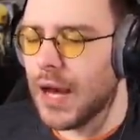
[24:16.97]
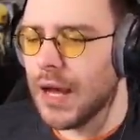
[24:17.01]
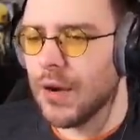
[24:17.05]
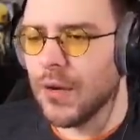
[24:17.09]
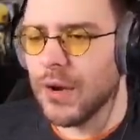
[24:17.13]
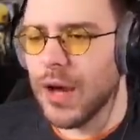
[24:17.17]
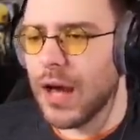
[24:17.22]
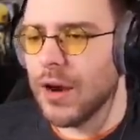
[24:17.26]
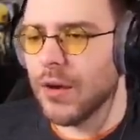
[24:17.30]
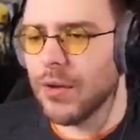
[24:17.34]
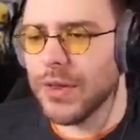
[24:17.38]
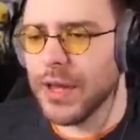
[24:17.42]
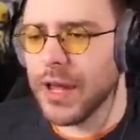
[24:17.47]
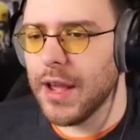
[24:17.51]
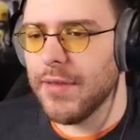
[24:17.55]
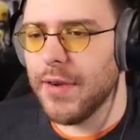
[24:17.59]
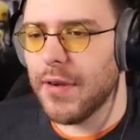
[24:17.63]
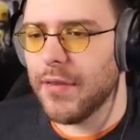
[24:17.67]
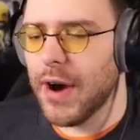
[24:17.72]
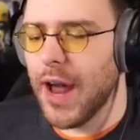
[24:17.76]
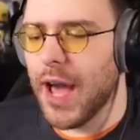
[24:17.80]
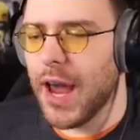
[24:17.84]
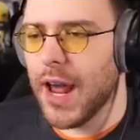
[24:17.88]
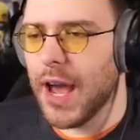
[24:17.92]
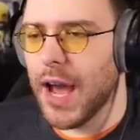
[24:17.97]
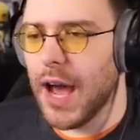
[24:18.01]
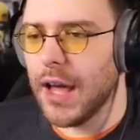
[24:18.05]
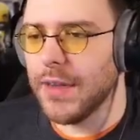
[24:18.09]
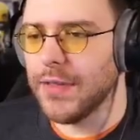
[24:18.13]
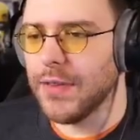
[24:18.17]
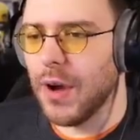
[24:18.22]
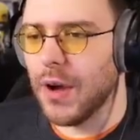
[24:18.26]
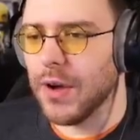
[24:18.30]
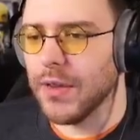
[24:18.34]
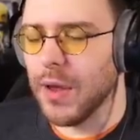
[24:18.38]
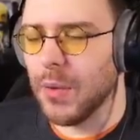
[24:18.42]
don't think I've ever had a hot
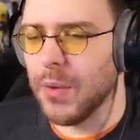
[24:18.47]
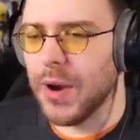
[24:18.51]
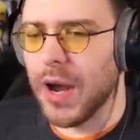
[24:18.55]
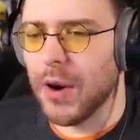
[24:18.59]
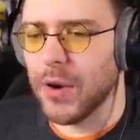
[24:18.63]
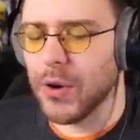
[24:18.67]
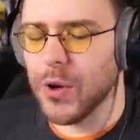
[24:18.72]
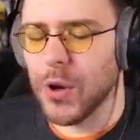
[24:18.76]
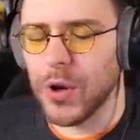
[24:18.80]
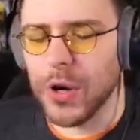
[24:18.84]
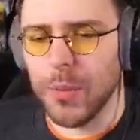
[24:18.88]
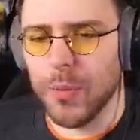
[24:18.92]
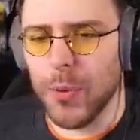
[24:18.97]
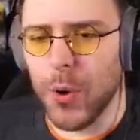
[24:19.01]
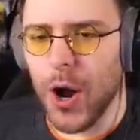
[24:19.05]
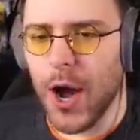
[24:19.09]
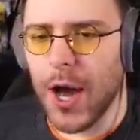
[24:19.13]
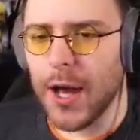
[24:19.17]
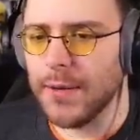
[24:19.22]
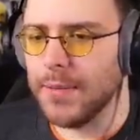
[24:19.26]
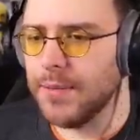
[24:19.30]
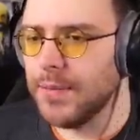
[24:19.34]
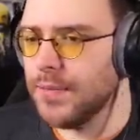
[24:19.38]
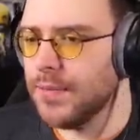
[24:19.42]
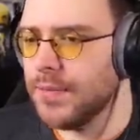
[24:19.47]
dog that would outcook a brat.